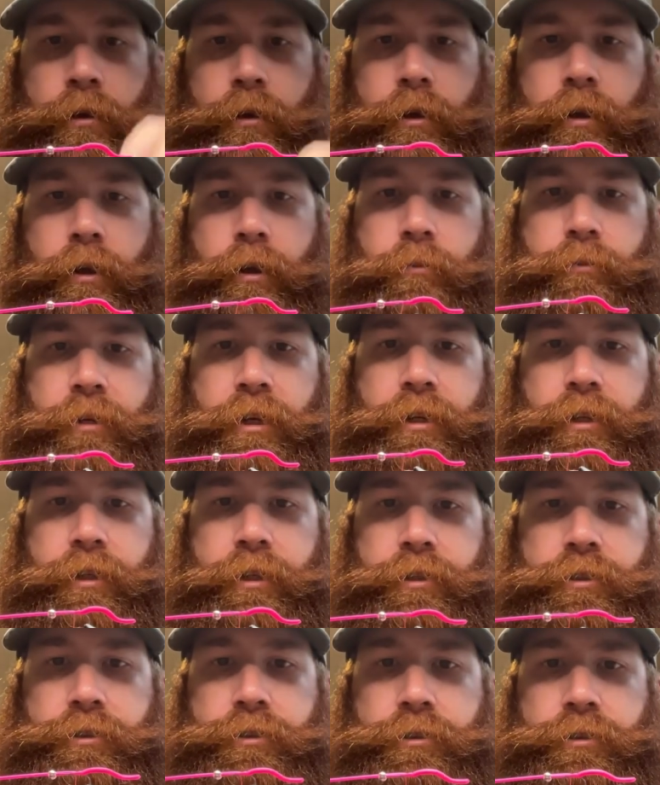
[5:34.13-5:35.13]
And I'm going
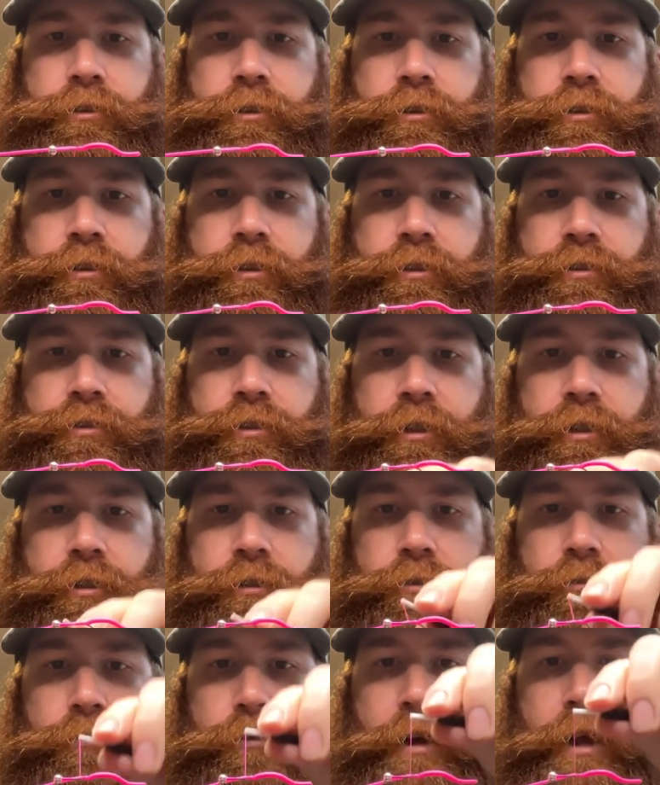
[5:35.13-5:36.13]
to just
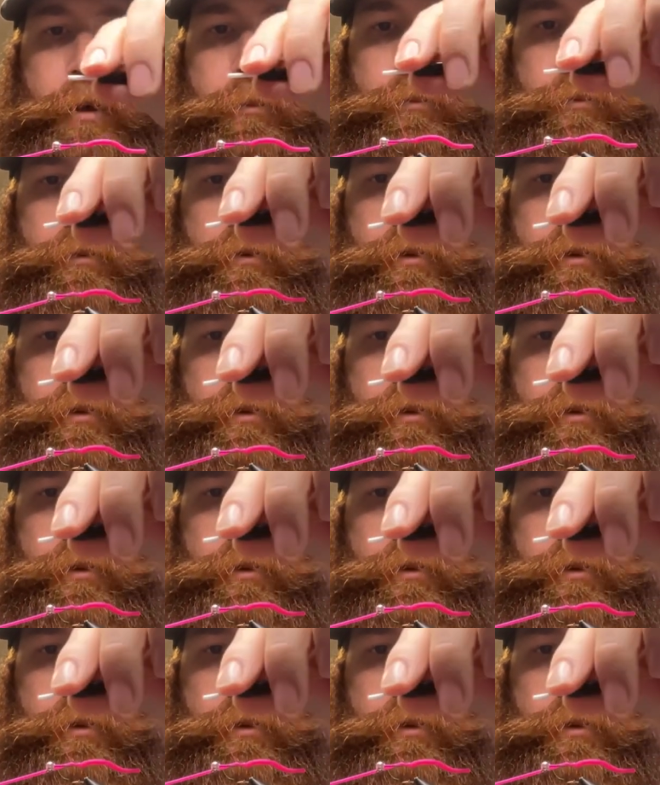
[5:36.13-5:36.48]
continue to wrap